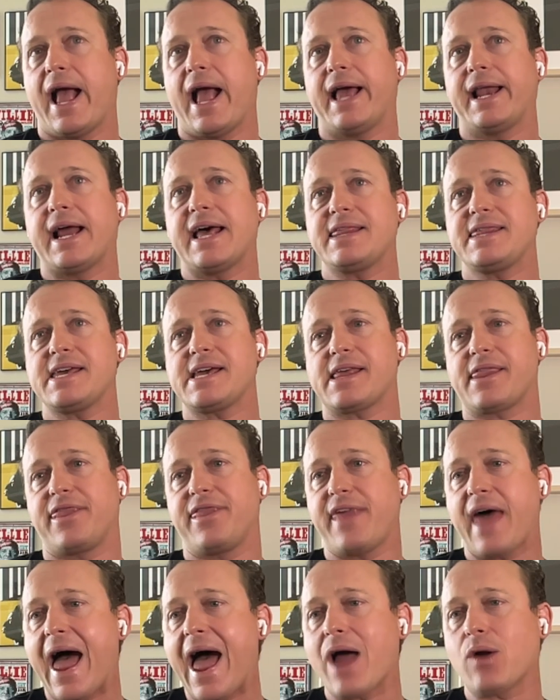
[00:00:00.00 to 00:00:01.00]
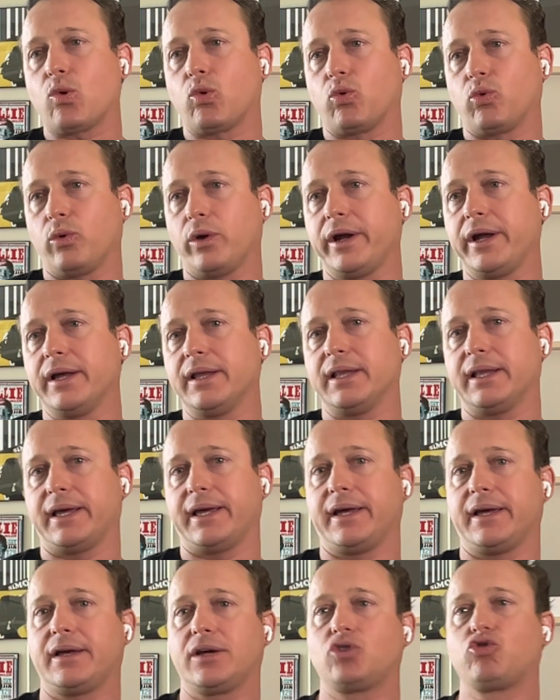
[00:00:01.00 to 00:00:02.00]
And I think that
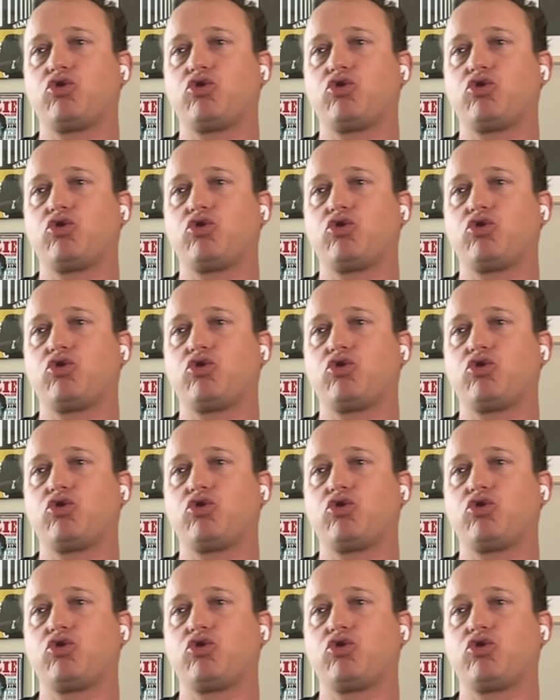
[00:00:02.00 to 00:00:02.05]
really